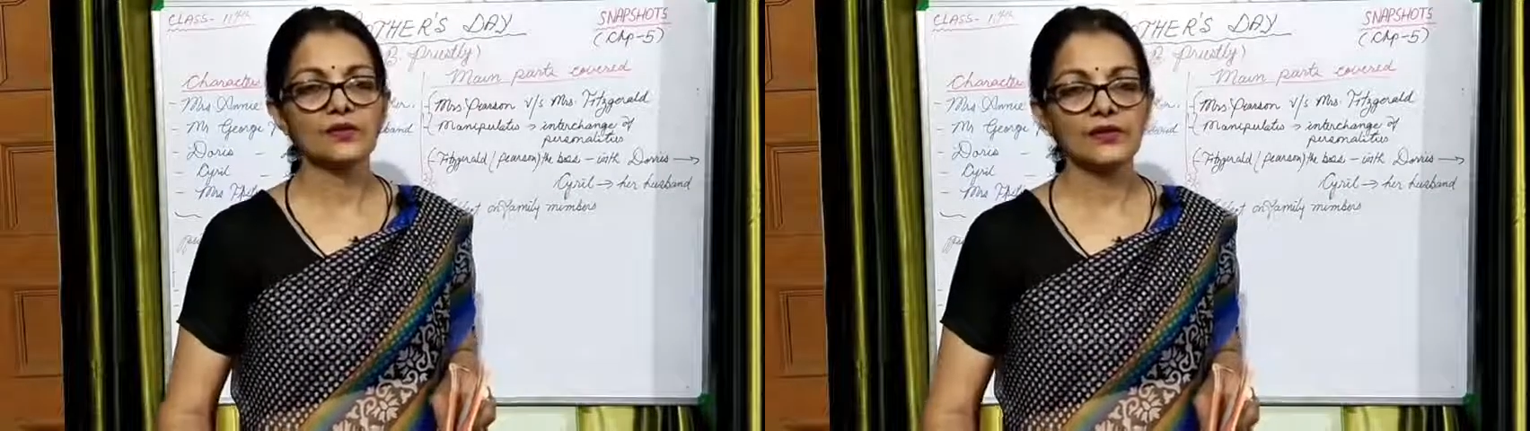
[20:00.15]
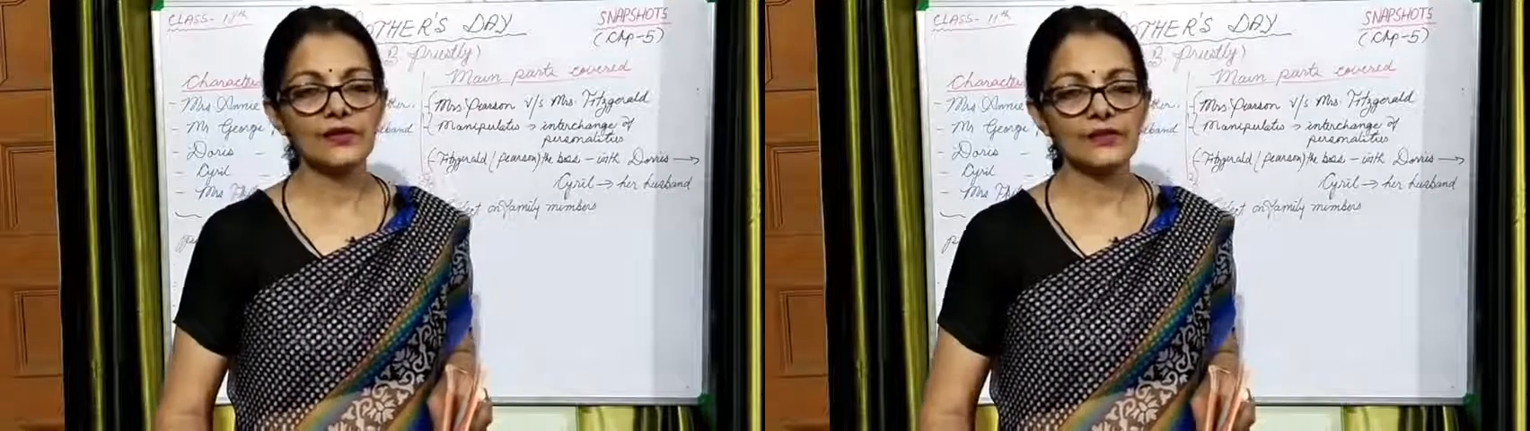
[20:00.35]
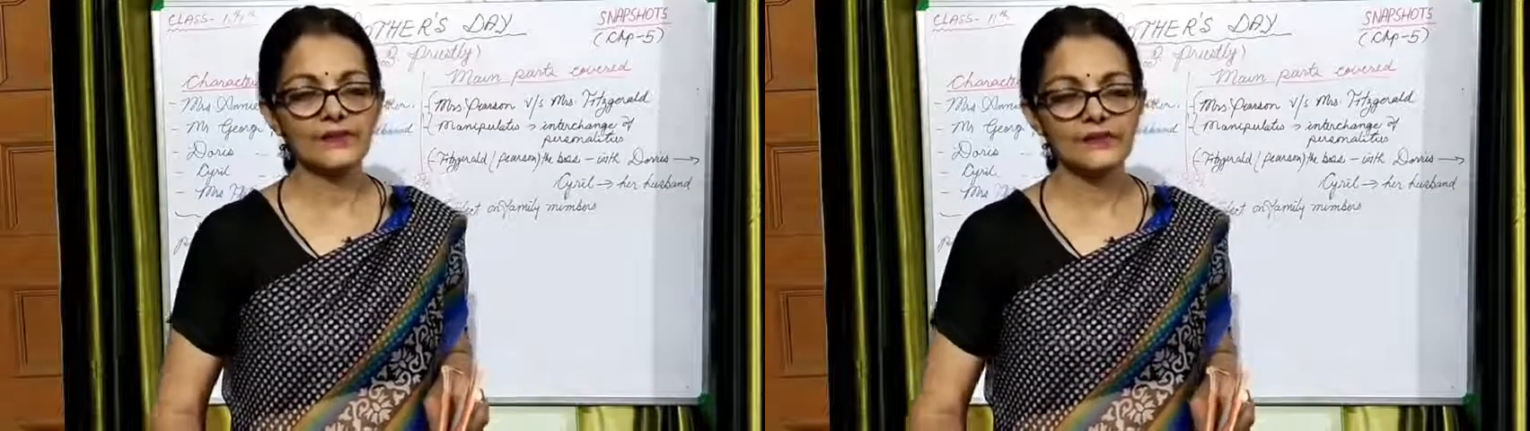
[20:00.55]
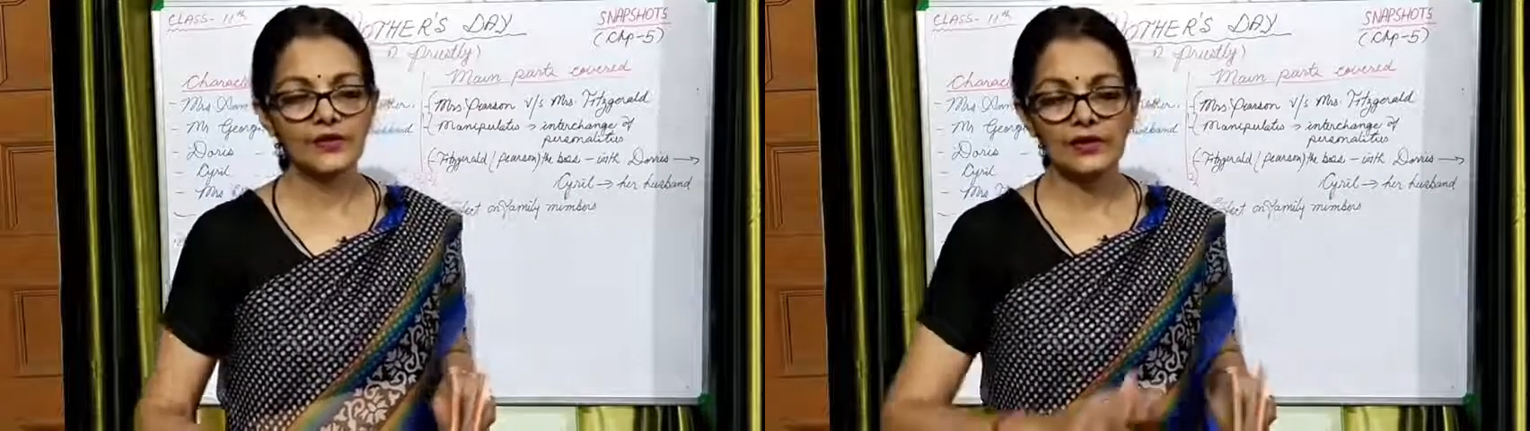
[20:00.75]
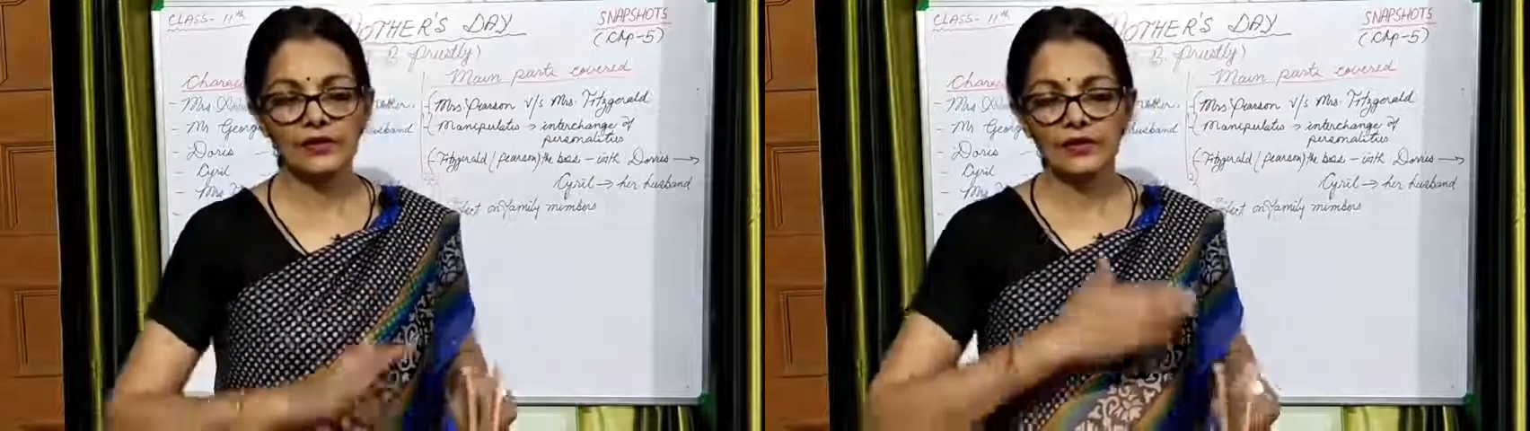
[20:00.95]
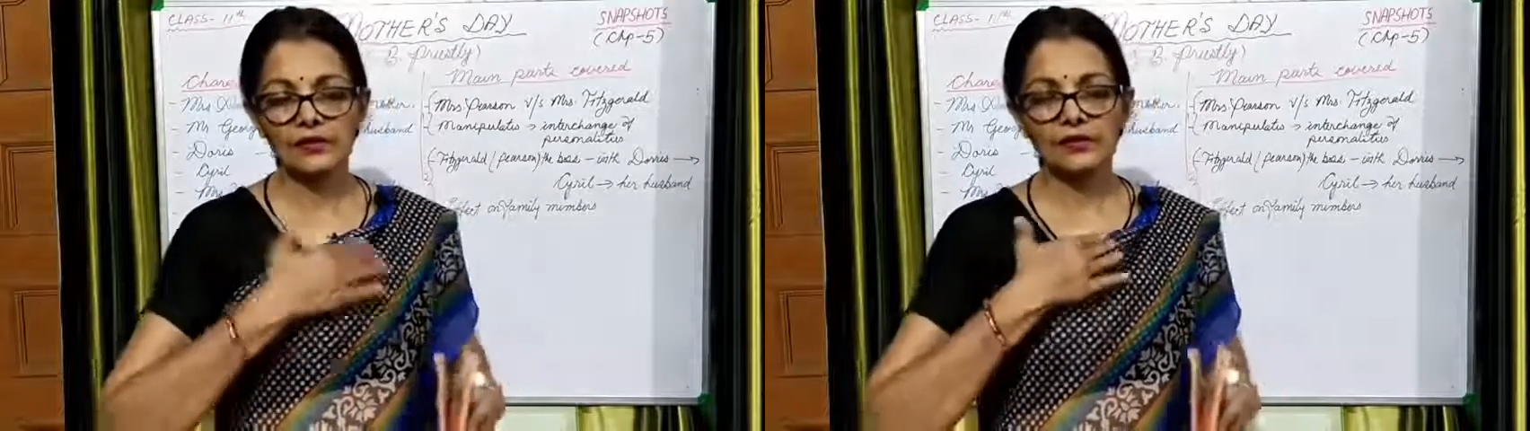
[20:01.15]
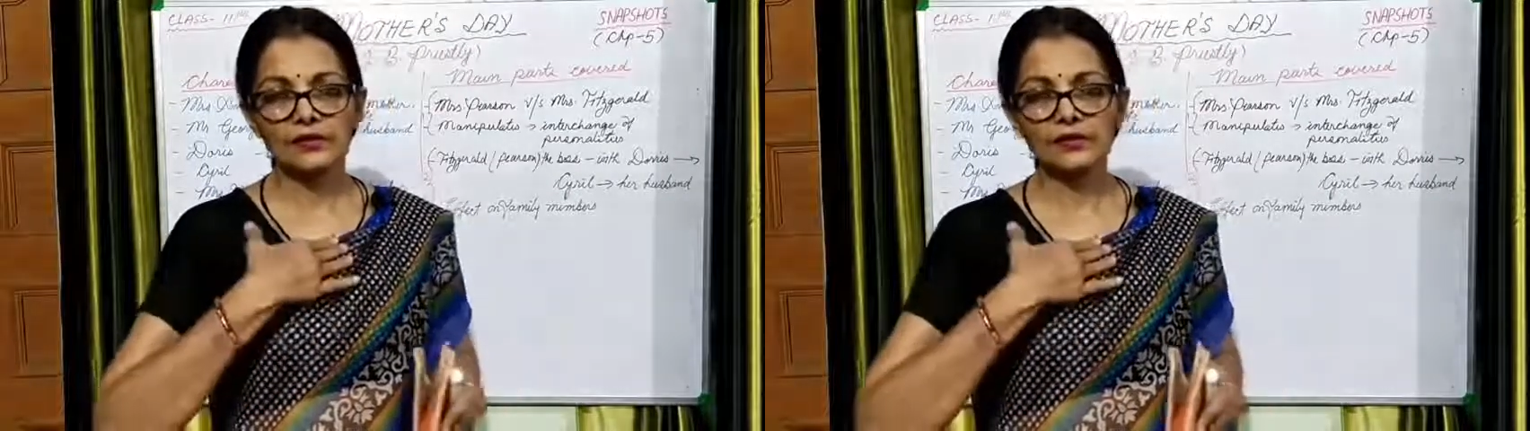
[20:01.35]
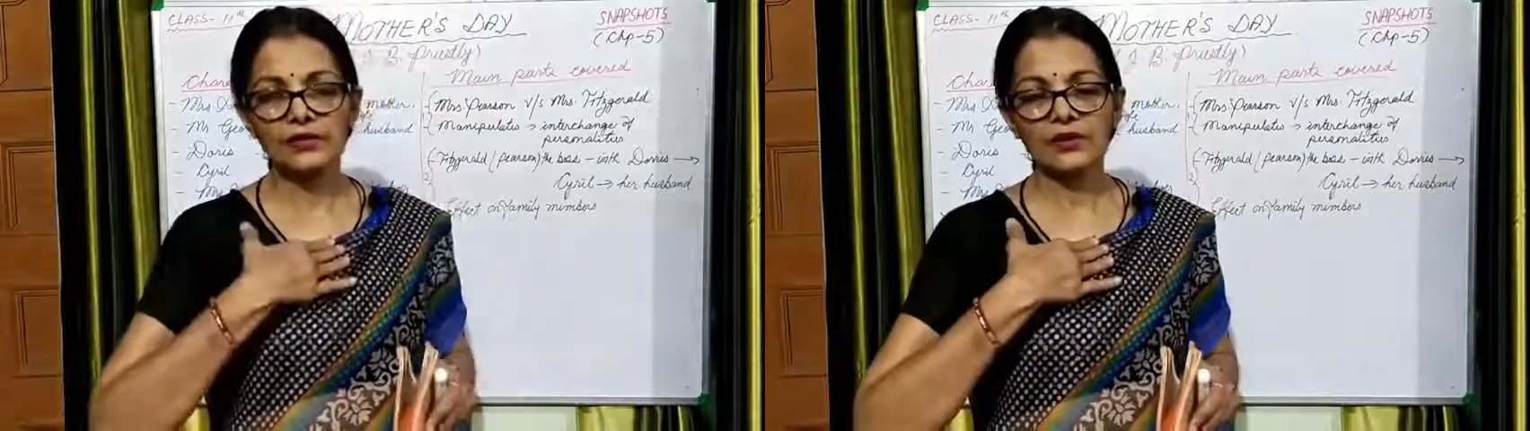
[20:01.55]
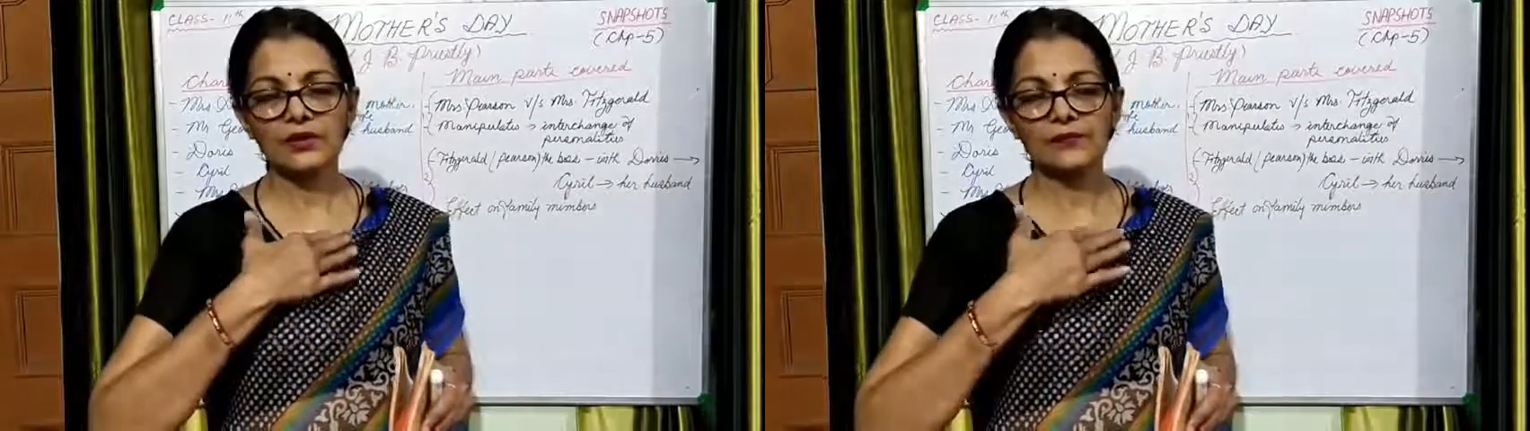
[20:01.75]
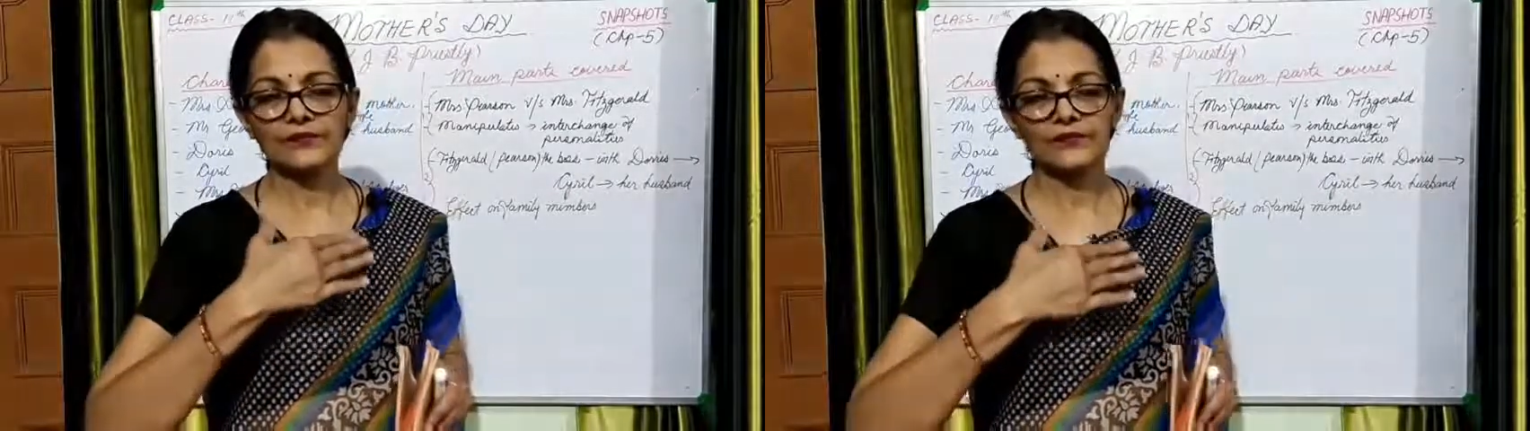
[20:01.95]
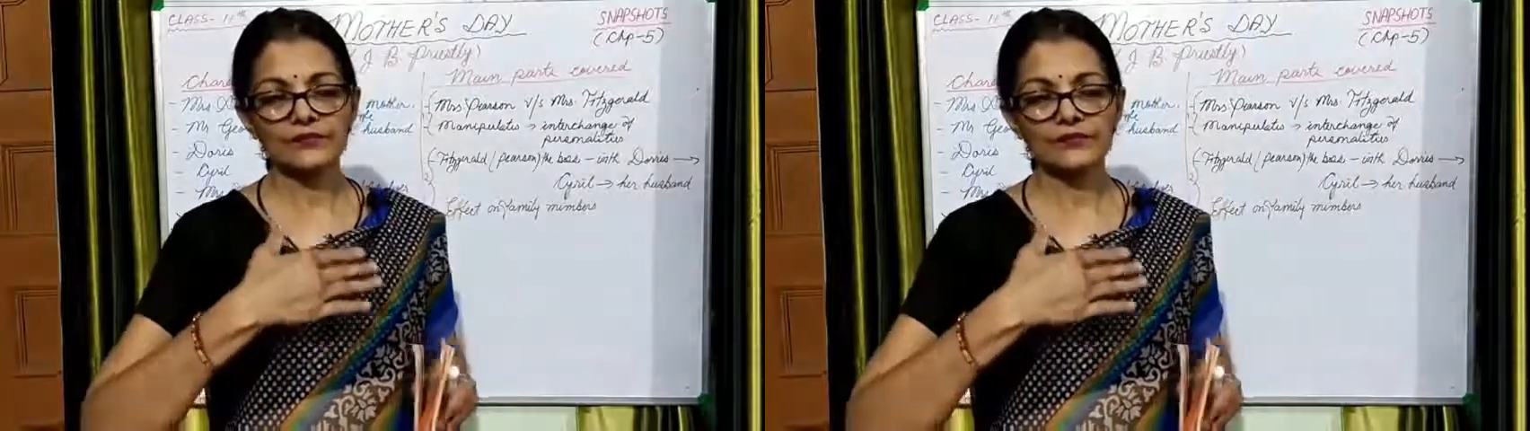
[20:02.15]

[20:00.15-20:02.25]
okay, the